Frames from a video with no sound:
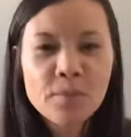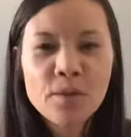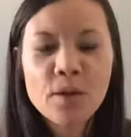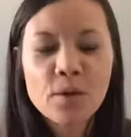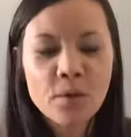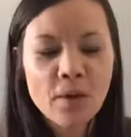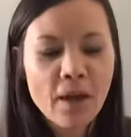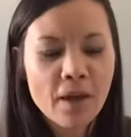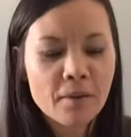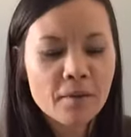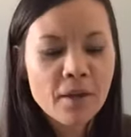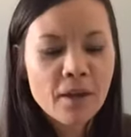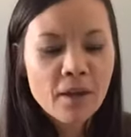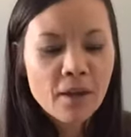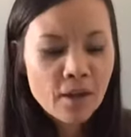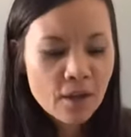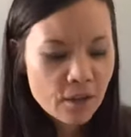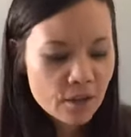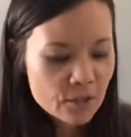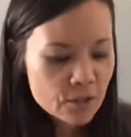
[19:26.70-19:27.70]
Okay,
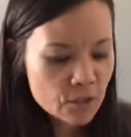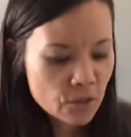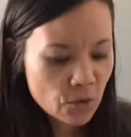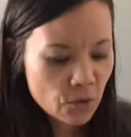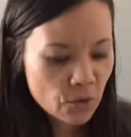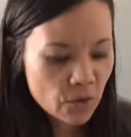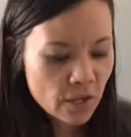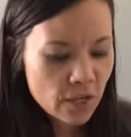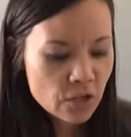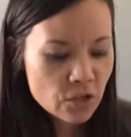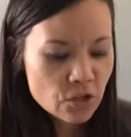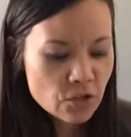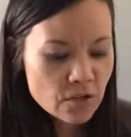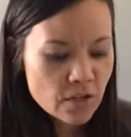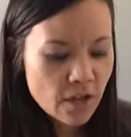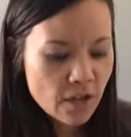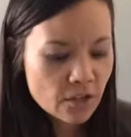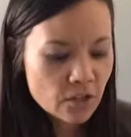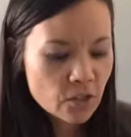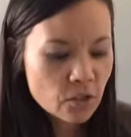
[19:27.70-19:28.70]
so in your
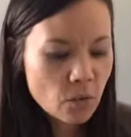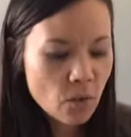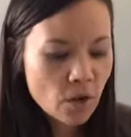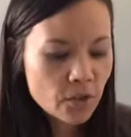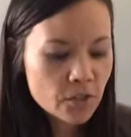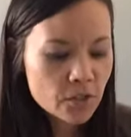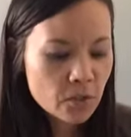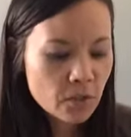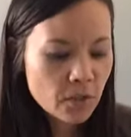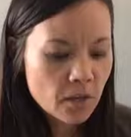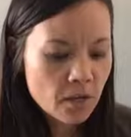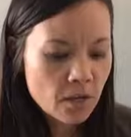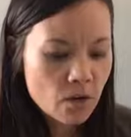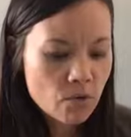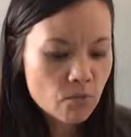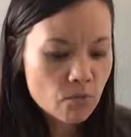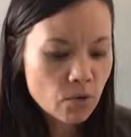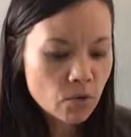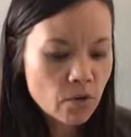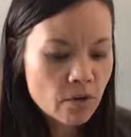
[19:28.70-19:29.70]
kit, you also get a
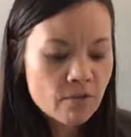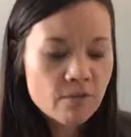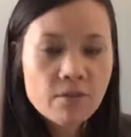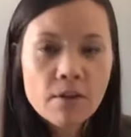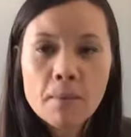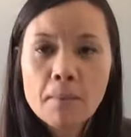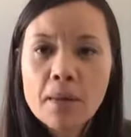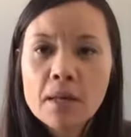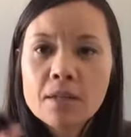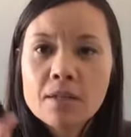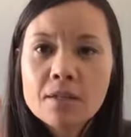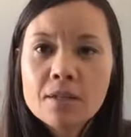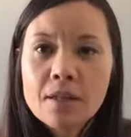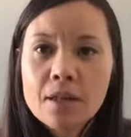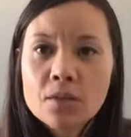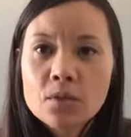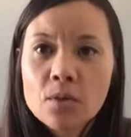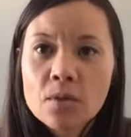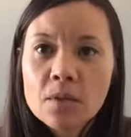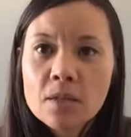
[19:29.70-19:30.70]
roll-on fitment.
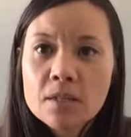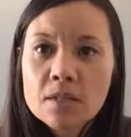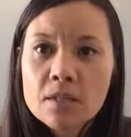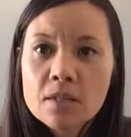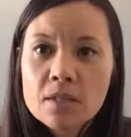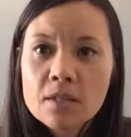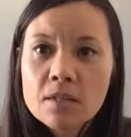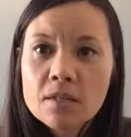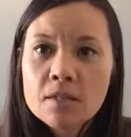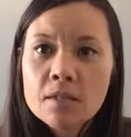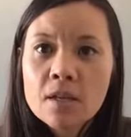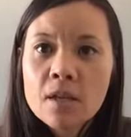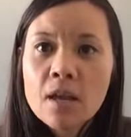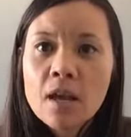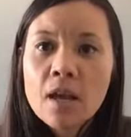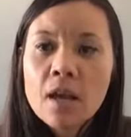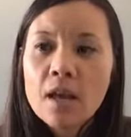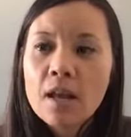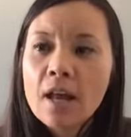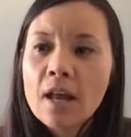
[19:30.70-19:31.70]
That's what this is.
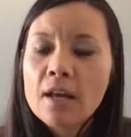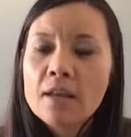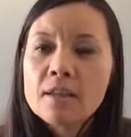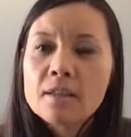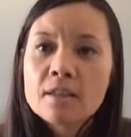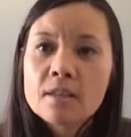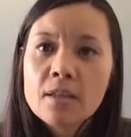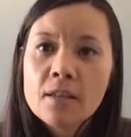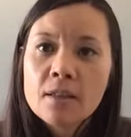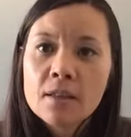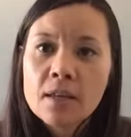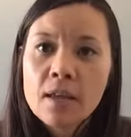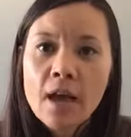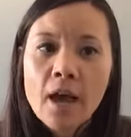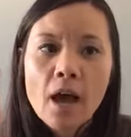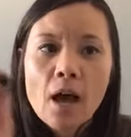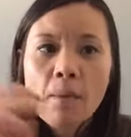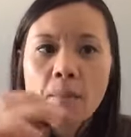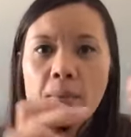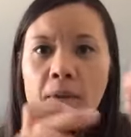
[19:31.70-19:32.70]
It has the
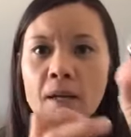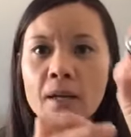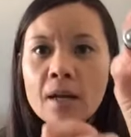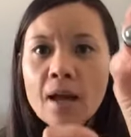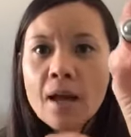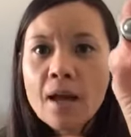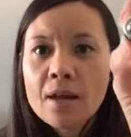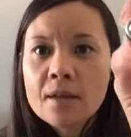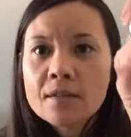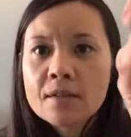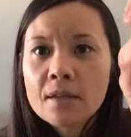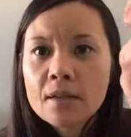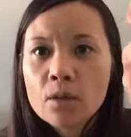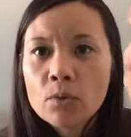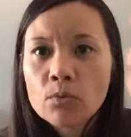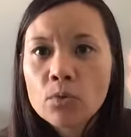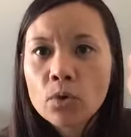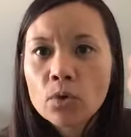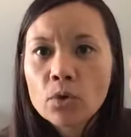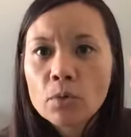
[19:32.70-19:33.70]
cap and it has like a
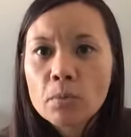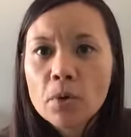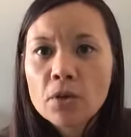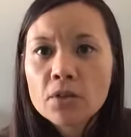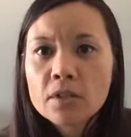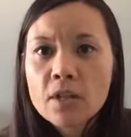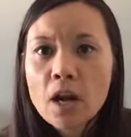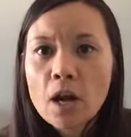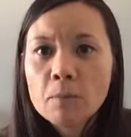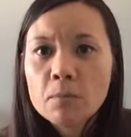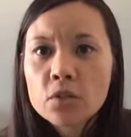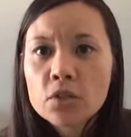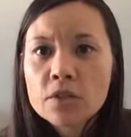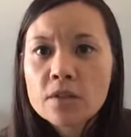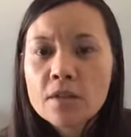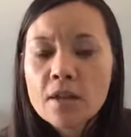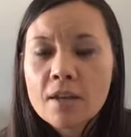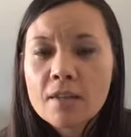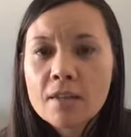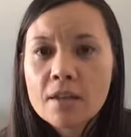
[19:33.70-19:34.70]
rollerball top, just
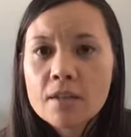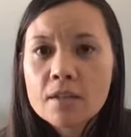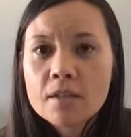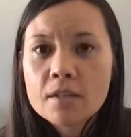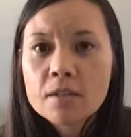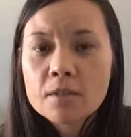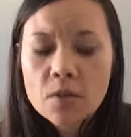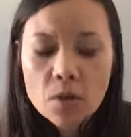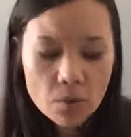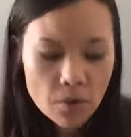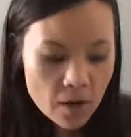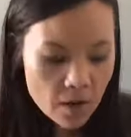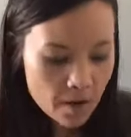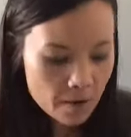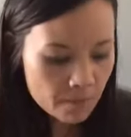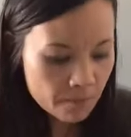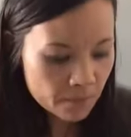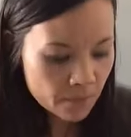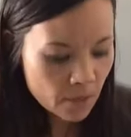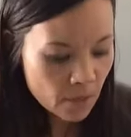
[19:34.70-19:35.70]
like this,
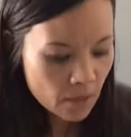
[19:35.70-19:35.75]
okay?